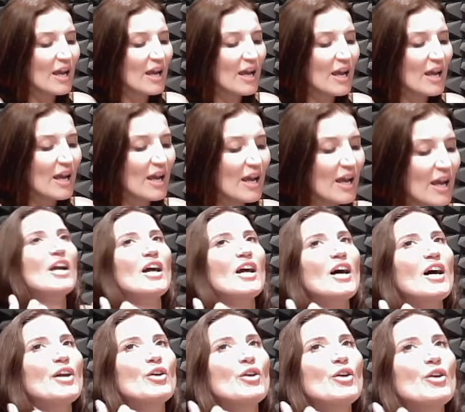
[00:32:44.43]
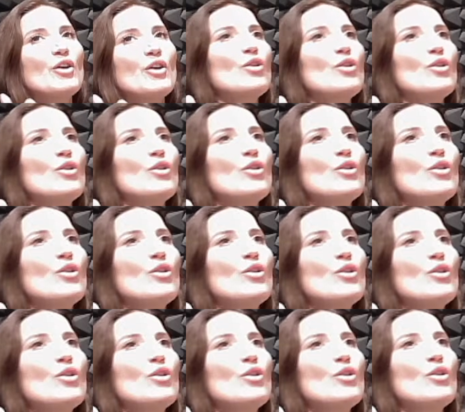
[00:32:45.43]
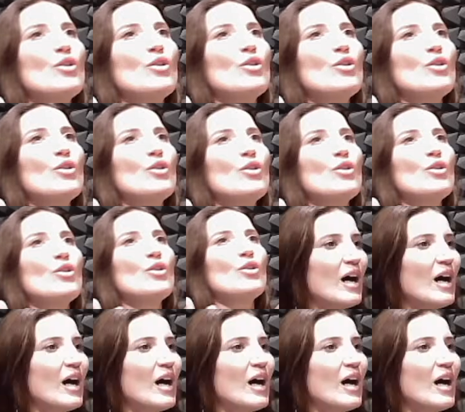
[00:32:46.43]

I don't want to be here anymore.